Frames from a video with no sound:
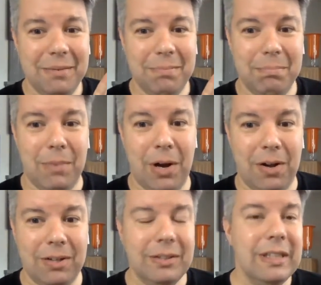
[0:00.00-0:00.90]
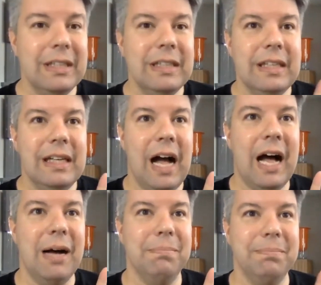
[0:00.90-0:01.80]
mall
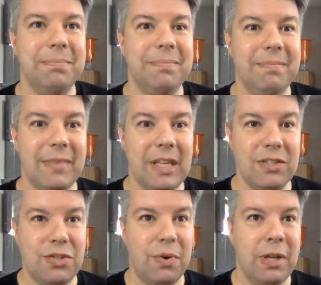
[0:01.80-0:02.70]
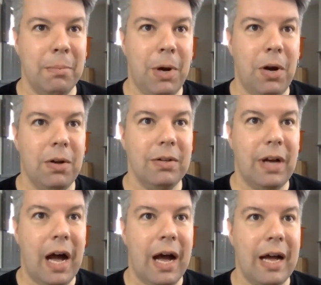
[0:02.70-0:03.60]
um, store in the mall.
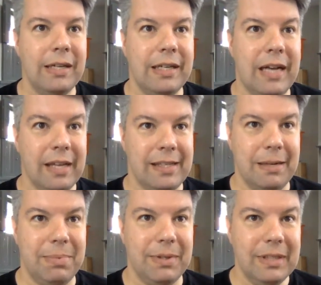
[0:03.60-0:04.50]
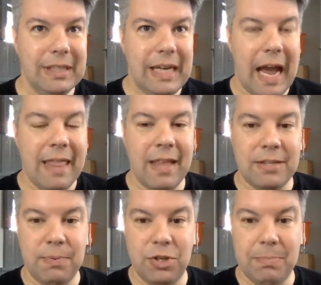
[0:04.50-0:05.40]
Hot Gossip. And
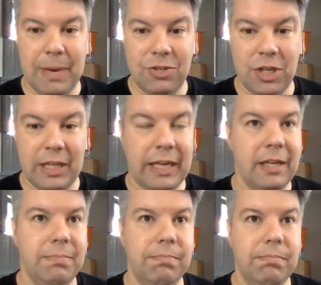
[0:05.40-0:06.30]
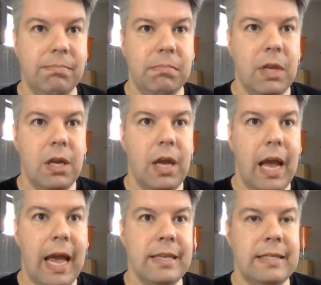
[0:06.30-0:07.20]
that's where she met Gillian.
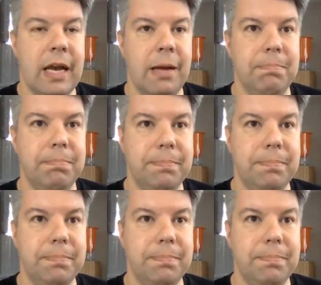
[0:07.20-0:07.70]
And um,